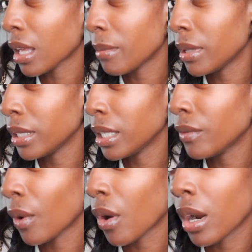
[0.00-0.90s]
I
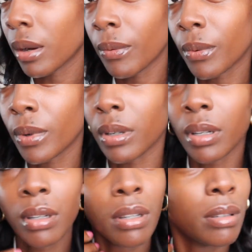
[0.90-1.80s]
believe, are
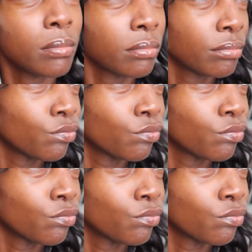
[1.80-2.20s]
from